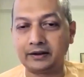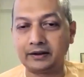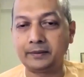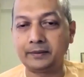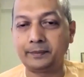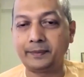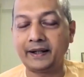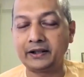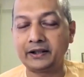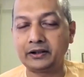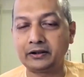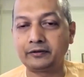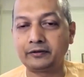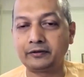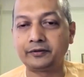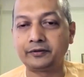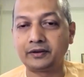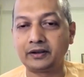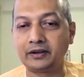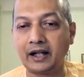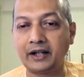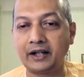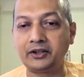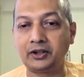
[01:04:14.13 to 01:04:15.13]
In the path of
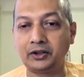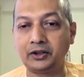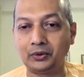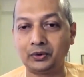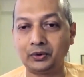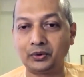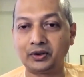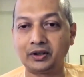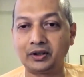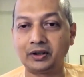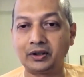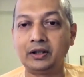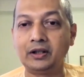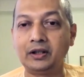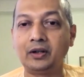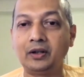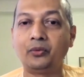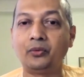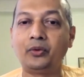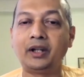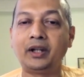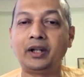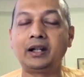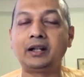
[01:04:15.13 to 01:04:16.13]
Raja Yoga,
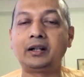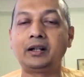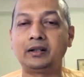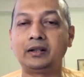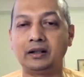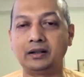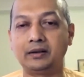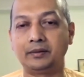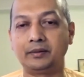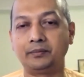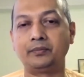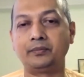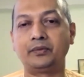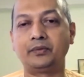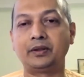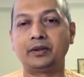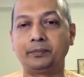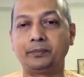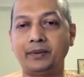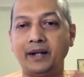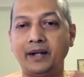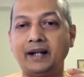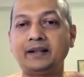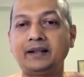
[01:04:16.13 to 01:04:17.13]
where the
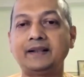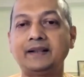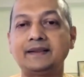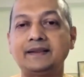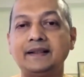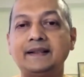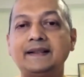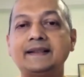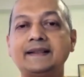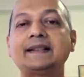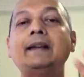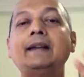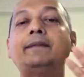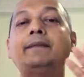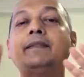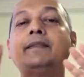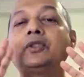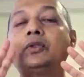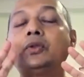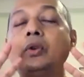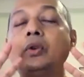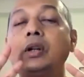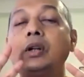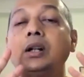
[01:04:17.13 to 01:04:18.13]
practice itself
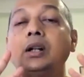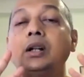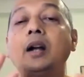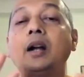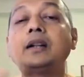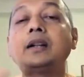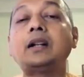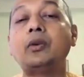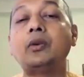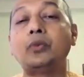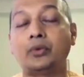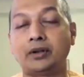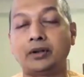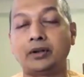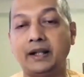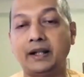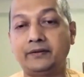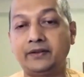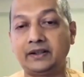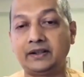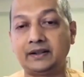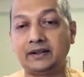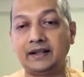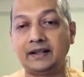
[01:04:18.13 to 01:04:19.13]
is to cut out
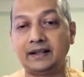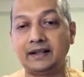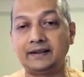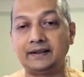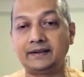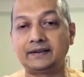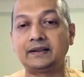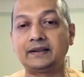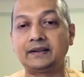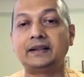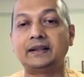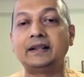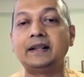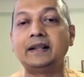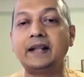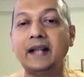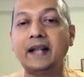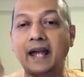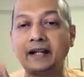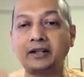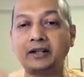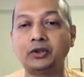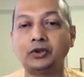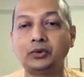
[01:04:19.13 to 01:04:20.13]
everything else.
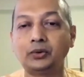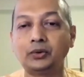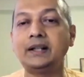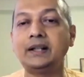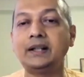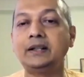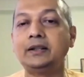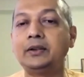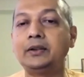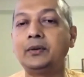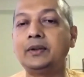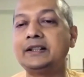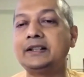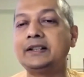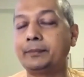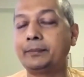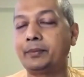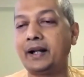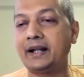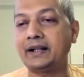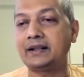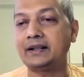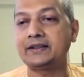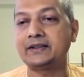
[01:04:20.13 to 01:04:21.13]
Actually, during the
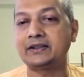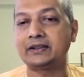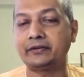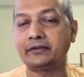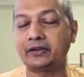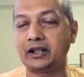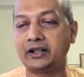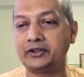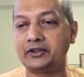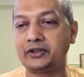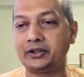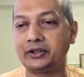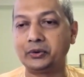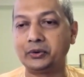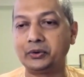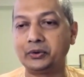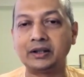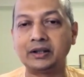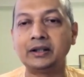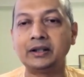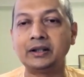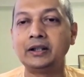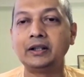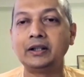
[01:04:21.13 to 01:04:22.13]
practice of Raja
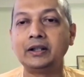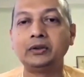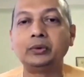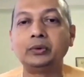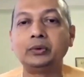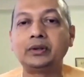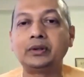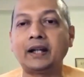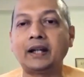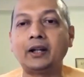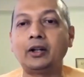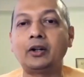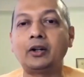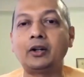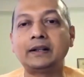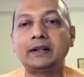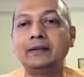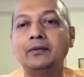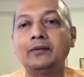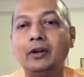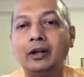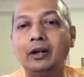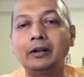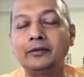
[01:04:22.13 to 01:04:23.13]
Yoga, you cannot
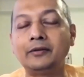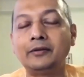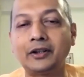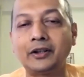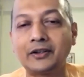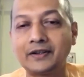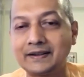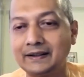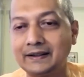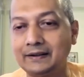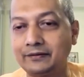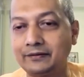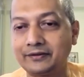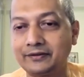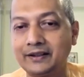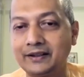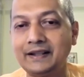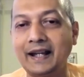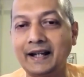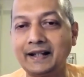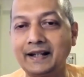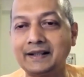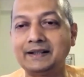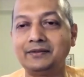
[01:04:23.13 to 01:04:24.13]
involve yourself
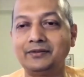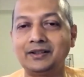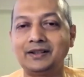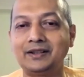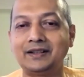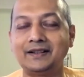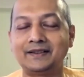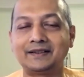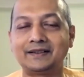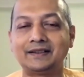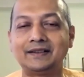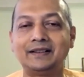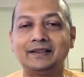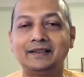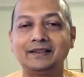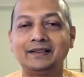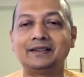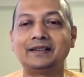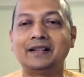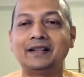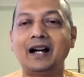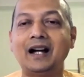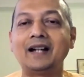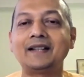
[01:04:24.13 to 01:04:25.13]
in activities.
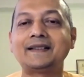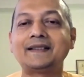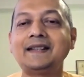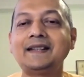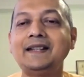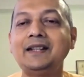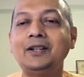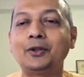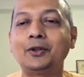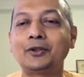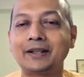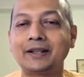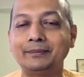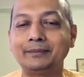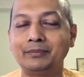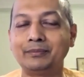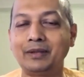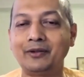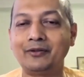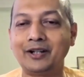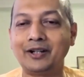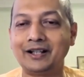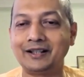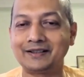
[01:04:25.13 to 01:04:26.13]
Asino
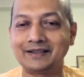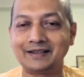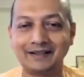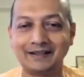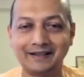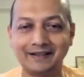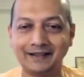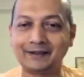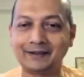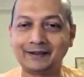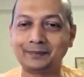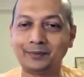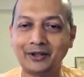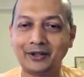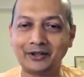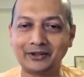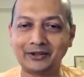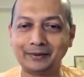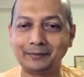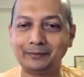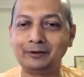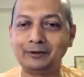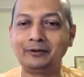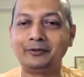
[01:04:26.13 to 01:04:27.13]
sambhavat. It is
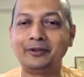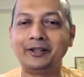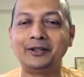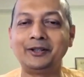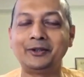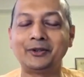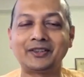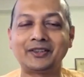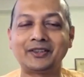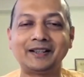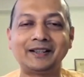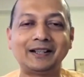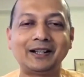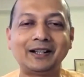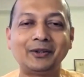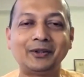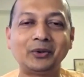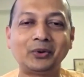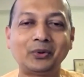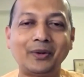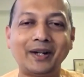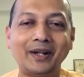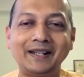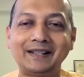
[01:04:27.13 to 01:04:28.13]
possible when you sit
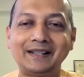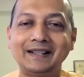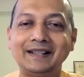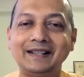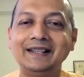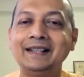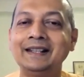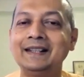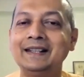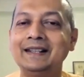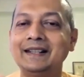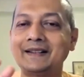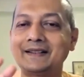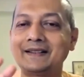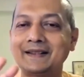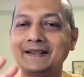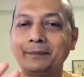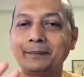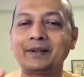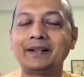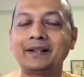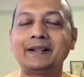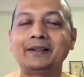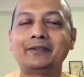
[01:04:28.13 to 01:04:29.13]
down quietly,
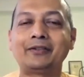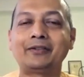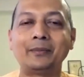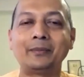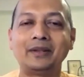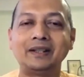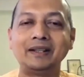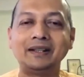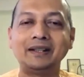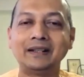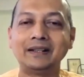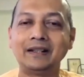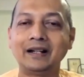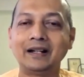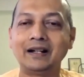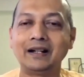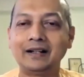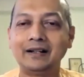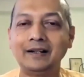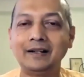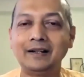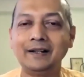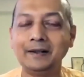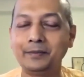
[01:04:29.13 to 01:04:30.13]
separate from the
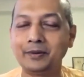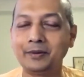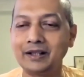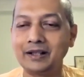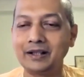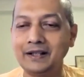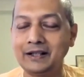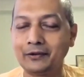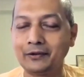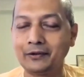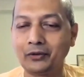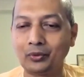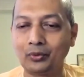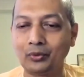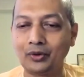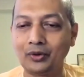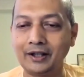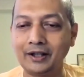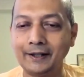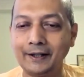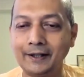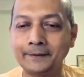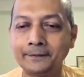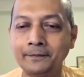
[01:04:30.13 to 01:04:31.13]
hurly-burly of the
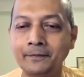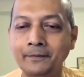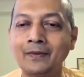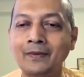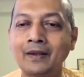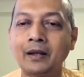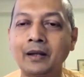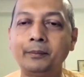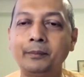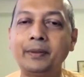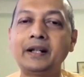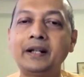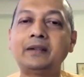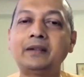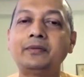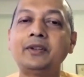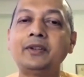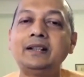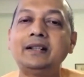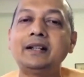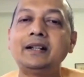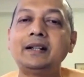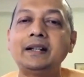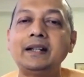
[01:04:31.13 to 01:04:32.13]
world. But
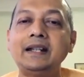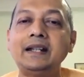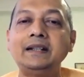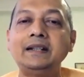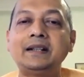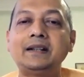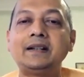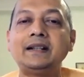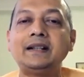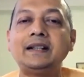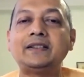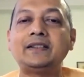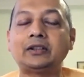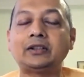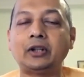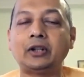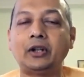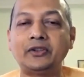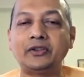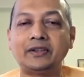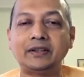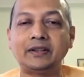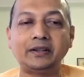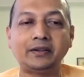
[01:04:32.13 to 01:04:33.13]
with the increased
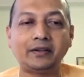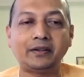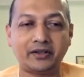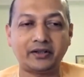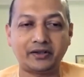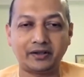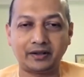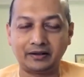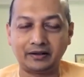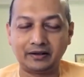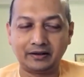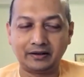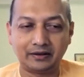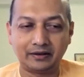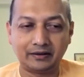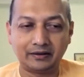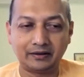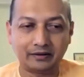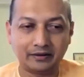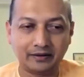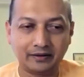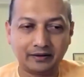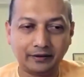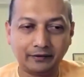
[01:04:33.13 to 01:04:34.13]
concentration,
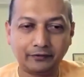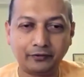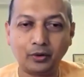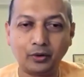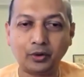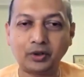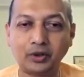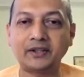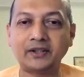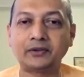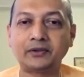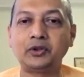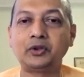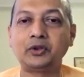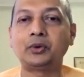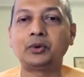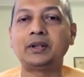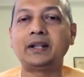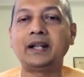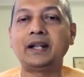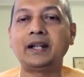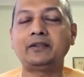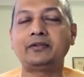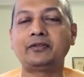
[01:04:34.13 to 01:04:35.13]
the focus which you
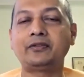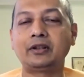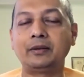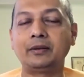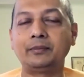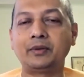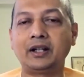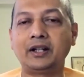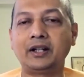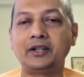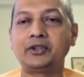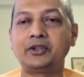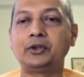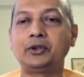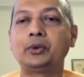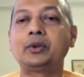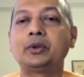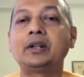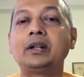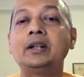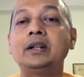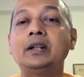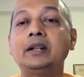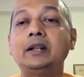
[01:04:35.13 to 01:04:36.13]
get from Raja
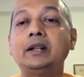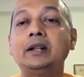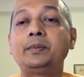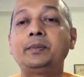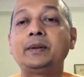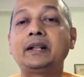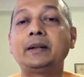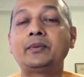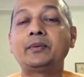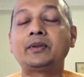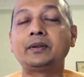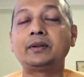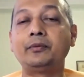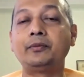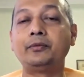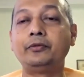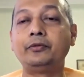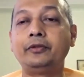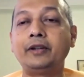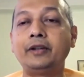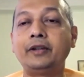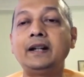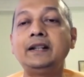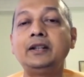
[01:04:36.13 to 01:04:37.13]
Yoga, it becomes
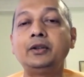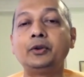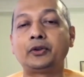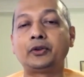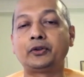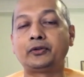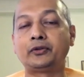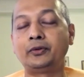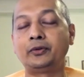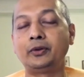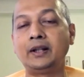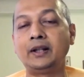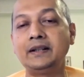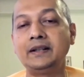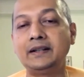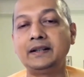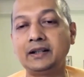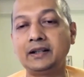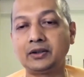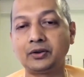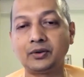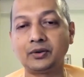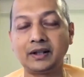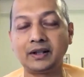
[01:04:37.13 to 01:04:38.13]
very useful in
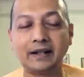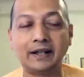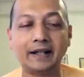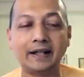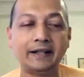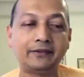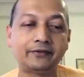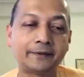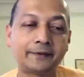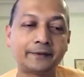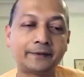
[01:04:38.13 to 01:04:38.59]
day-to-day life.